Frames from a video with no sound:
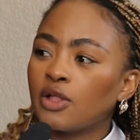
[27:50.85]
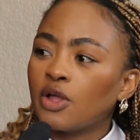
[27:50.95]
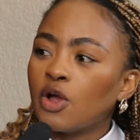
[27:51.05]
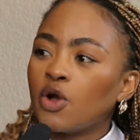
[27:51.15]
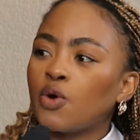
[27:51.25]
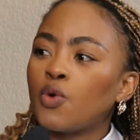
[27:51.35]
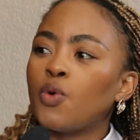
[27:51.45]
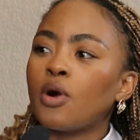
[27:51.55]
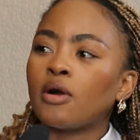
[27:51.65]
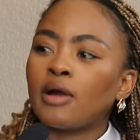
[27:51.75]
Yeah
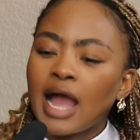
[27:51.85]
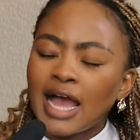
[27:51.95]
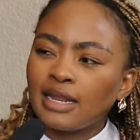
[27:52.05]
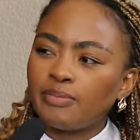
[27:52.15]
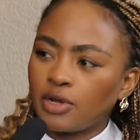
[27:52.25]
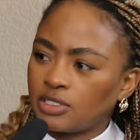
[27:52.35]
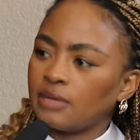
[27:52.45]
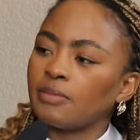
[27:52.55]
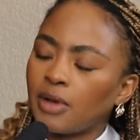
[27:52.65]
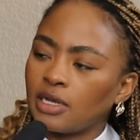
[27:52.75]
who are
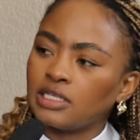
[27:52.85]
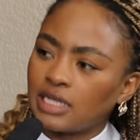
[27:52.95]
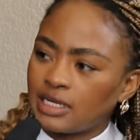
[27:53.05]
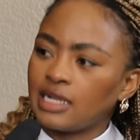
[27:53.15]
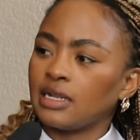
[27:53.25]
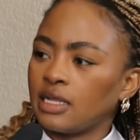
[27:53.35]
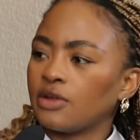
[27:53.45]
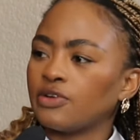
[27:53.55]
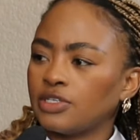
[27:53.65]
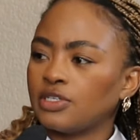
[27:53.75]
unapologetically yeah.
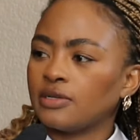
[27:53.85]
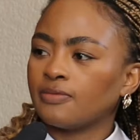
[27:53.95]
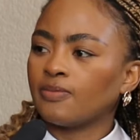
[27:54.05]
Christian.